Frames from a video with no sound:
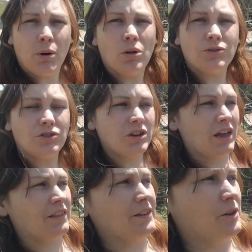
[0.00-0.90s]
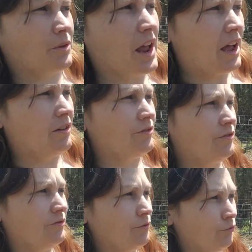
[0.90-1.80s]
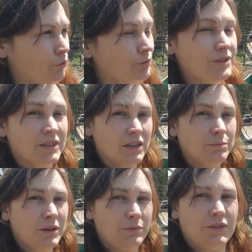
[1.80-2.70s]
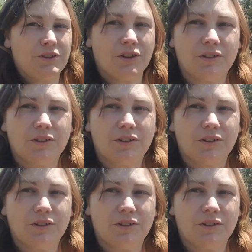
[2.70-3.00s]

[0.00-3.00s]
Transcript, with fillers: mulch, and they don't have roots that compete with each